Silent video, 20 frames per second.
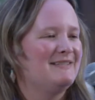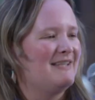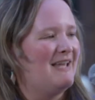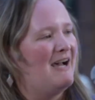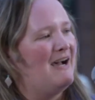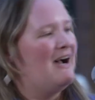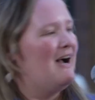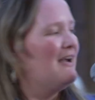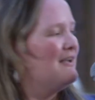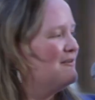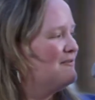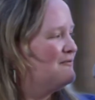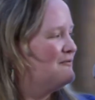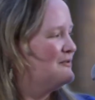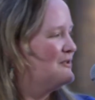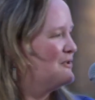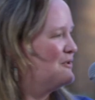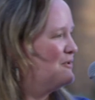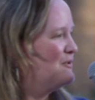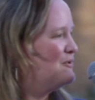that I have
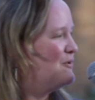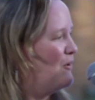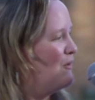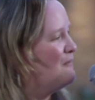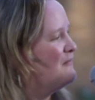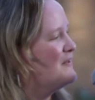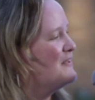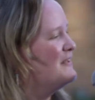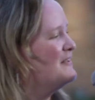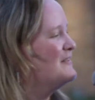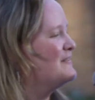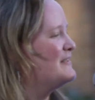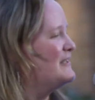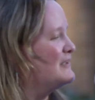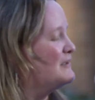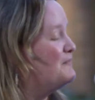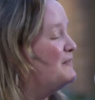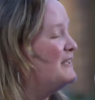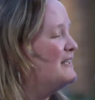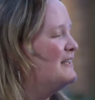learned over the years
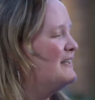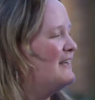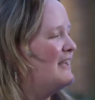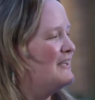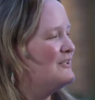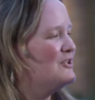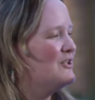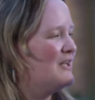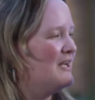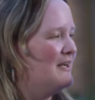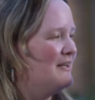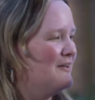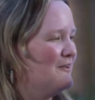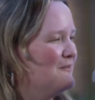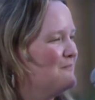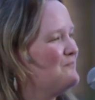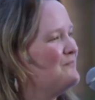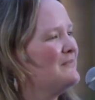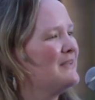as being an educator